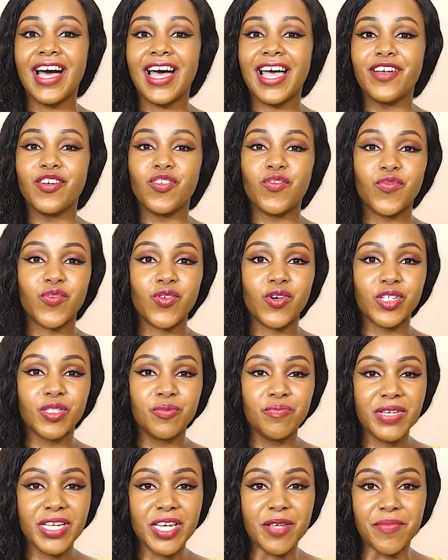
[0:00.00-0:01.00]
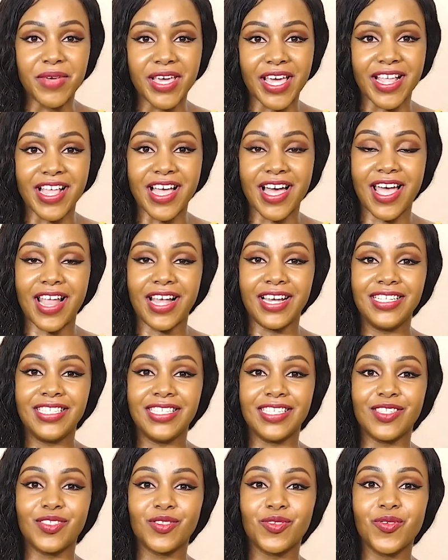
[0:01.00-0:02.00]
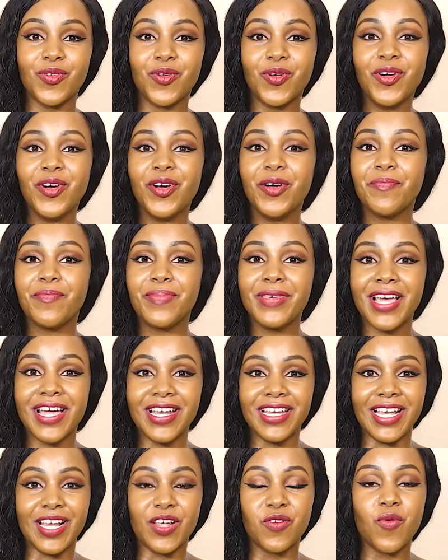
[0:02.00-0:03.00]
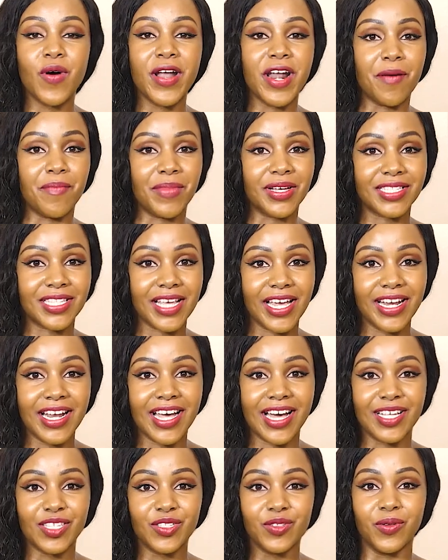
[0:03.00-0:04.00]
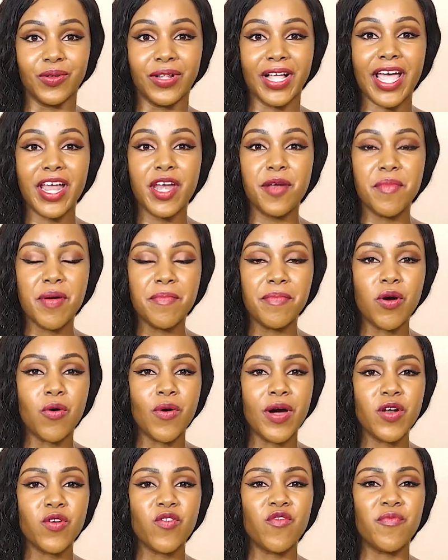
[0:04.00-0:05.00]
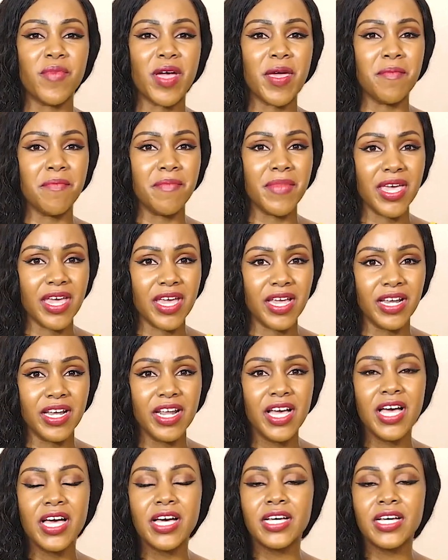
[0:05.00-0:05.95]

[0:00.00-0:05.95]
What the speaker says: and of course, mi ni Mkenya halisi, so pia nilikuwa na my side hustle. I remember one of my main